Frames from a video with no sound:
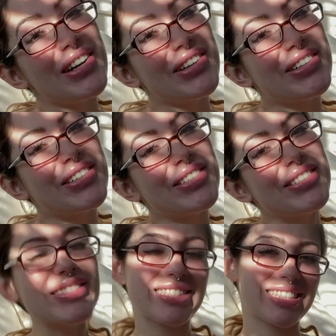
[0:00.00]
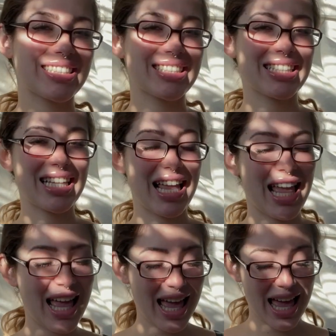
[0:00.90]
So,
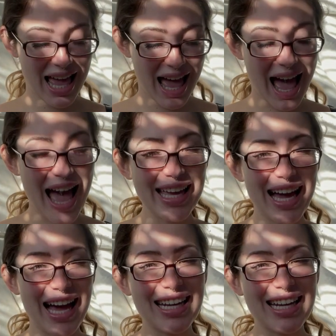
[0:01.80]
I got